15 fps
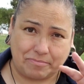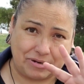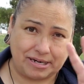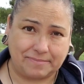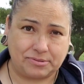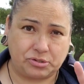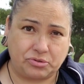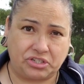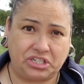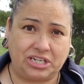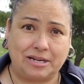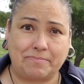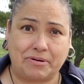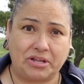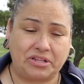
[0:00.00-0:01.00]
but I'm
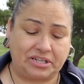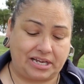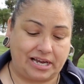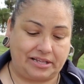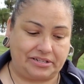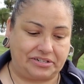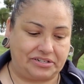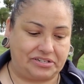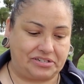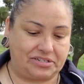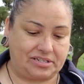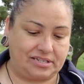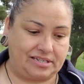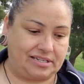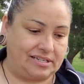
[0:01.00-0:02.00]
switching up all the
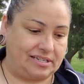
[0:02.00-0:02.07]
colors.